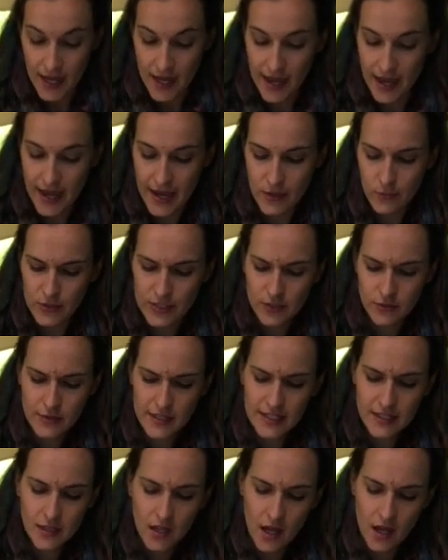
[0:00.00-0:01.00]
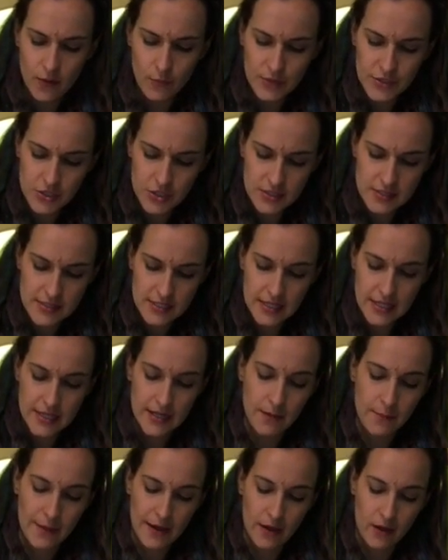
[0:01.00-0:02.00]
And we don't need a lot. We just need
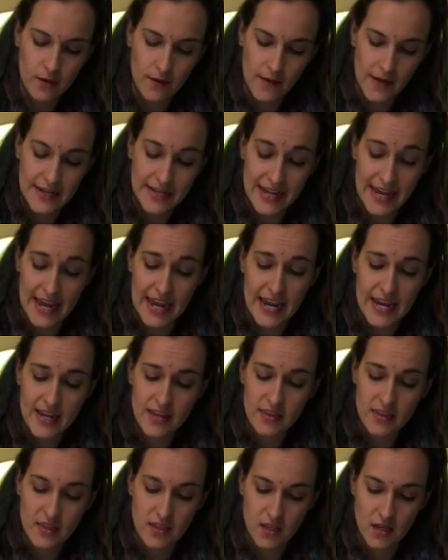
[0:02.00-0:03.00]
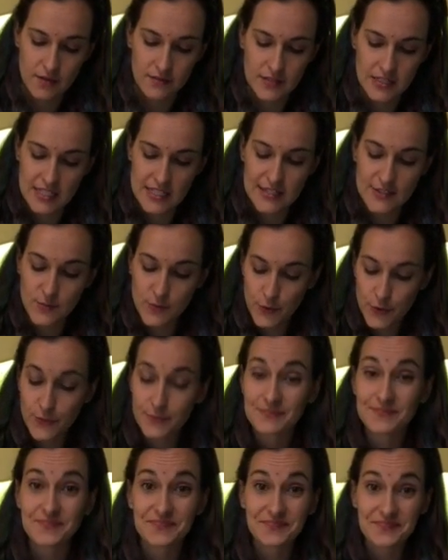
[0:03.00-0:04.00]
about 1/8 of a teaspoon.
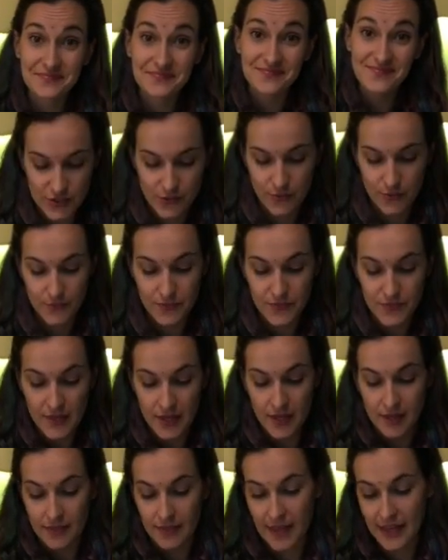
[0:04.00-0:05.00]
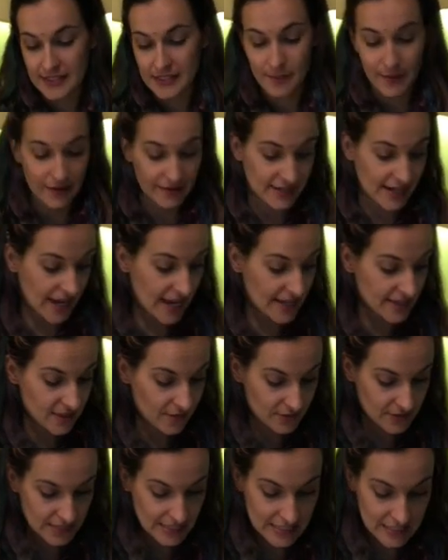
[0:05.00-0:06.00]
So that's about 1/8
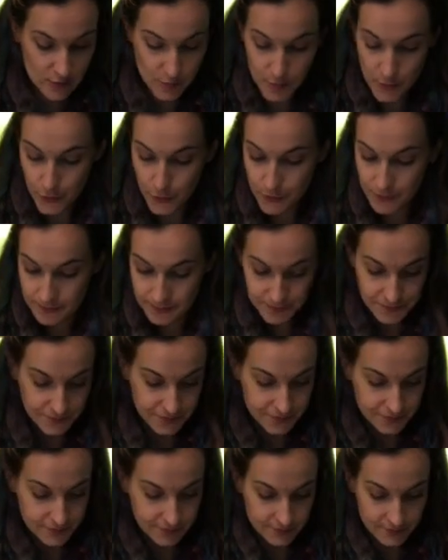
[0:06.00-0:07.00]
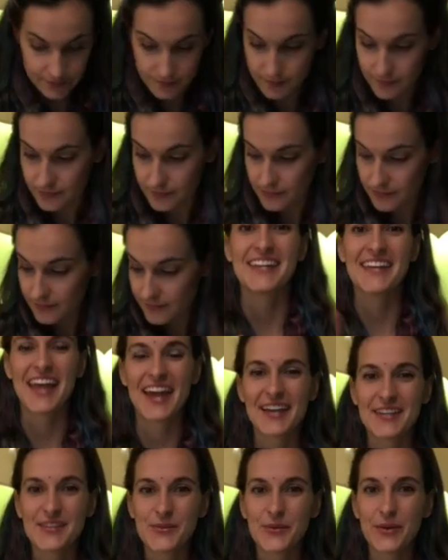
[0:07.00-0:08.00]
of a teaspoon.
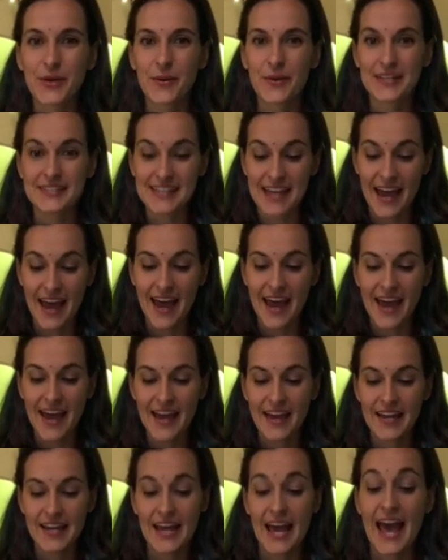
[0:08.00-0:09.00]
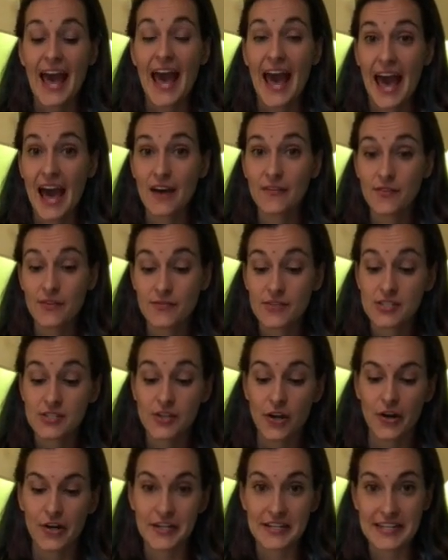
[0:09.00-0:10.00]
Next, we're going to add 1/2 of a
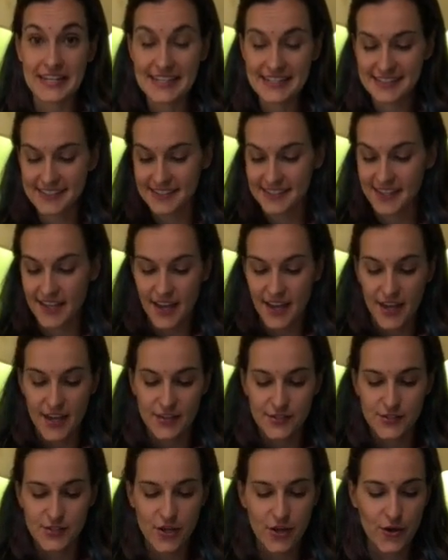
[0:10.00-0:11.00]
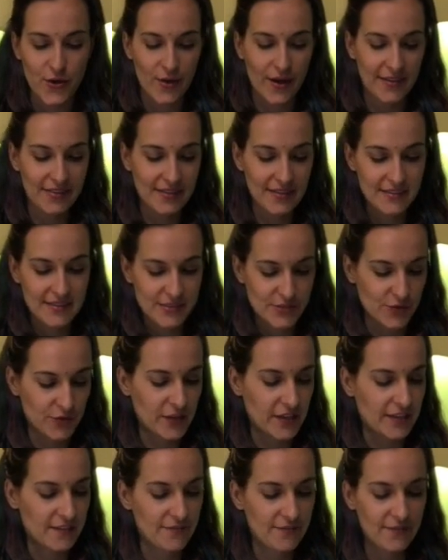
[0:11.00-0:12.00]
star anise. So I think these are
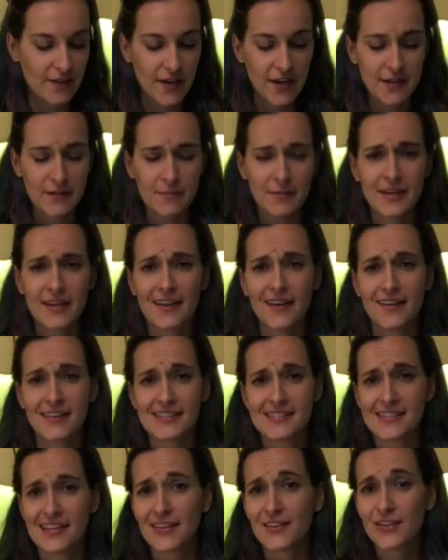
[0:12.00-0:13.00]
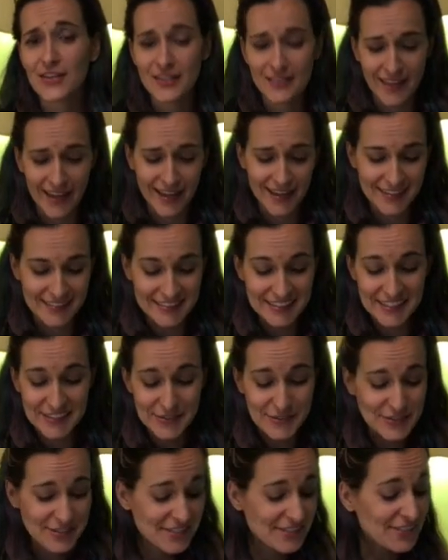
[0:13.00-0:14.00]
really fun because they look like
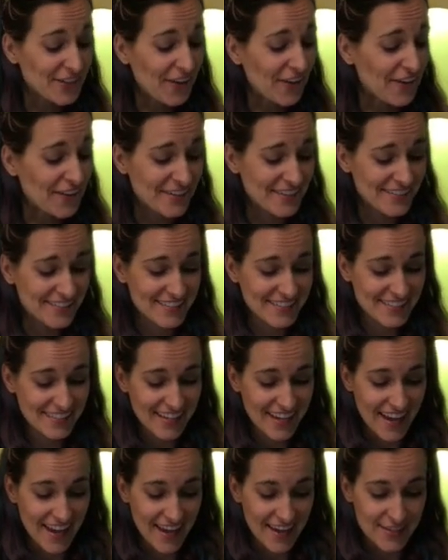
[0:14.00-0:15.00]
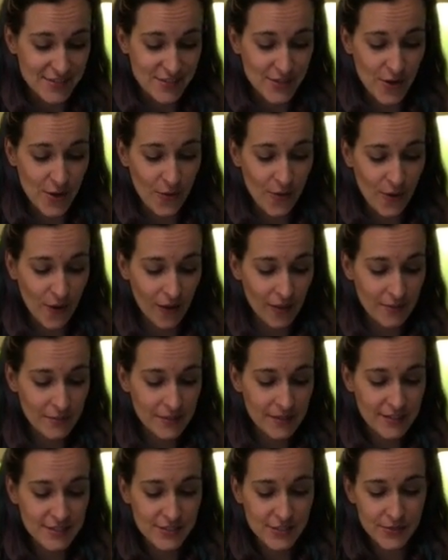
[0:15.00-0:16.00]
little stars. So all I'm
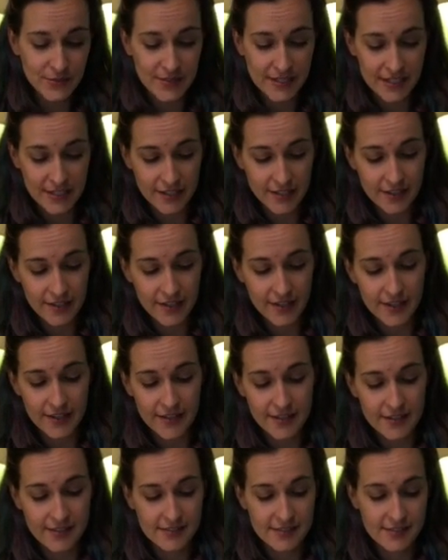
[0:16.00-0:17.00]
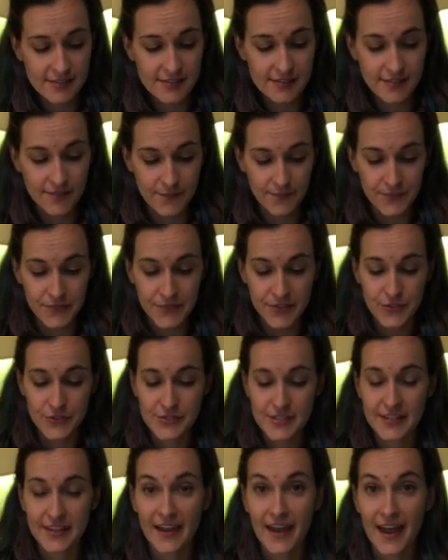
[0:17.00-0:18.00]
gonna do here is, you
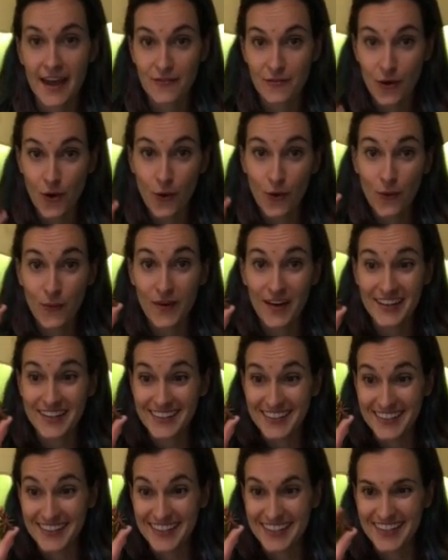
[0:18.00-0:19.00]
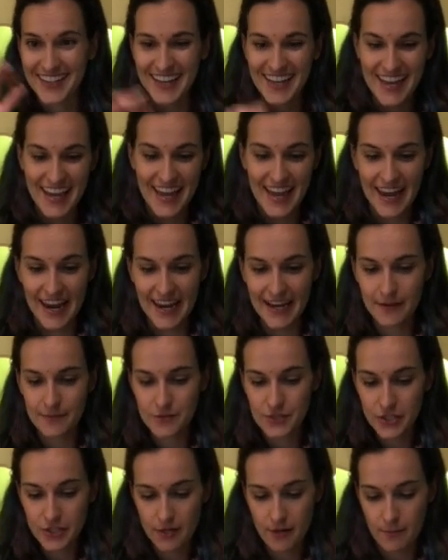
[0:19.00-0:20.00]
see I have a whole one, and I'm
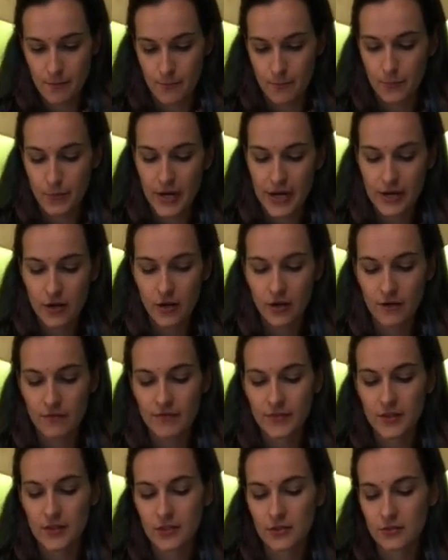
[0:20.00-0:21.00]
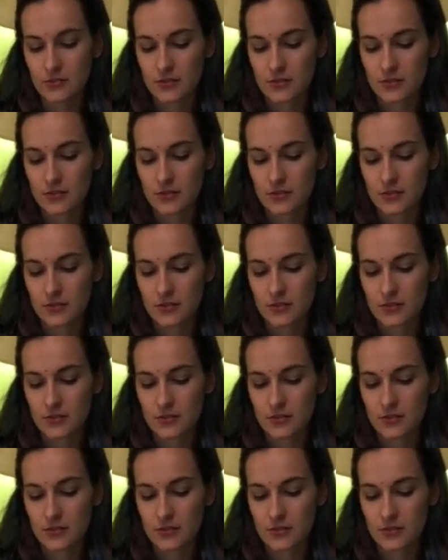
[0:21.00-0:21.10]
just gonna break off the little